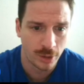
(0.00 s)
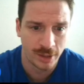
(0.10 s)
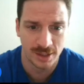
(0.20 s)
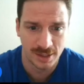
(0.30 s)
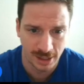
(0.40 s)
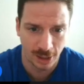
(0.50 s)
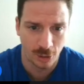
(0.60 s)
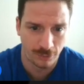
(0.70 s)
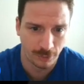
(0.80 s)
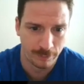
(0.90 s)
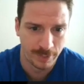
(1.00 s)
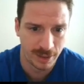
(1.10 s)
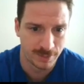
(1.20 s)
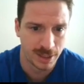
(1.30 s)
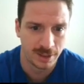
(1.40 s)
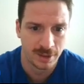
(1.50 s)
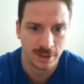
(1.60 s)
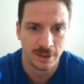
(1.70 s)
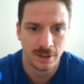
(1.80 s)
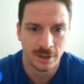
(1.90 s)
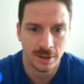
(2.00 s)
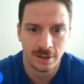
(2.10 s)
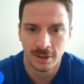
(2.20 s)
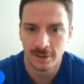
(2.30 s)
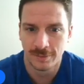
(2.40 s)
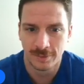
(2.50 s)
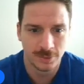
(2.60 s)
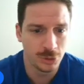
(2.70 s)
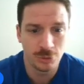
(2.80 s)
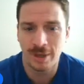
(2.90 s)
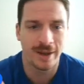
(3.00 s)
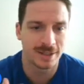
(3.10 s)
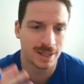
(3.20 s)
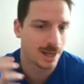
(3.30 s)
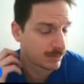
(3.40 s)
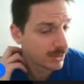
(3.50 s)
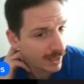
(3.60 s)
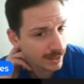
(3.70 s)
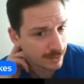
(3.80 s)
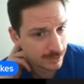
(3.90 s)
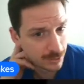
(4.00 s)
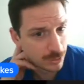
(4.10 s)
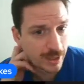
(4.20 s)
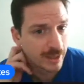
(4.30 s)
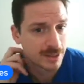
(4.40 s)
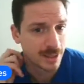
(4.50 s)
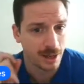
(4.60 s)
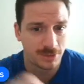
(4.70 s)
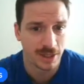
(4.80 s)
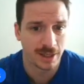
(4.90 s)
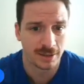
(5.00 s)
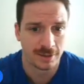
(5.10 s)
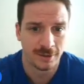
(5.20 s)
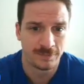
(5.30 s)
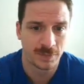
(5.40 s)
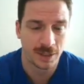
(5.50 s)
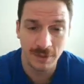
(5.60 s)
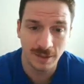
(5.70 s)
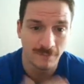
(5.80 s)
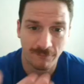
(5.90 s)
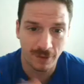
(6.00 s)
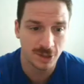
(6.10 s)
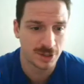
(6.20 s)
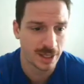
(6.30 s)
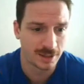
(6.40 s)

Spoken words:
in a cell for big men. You can't stop that. You can't stop that. If he can finish that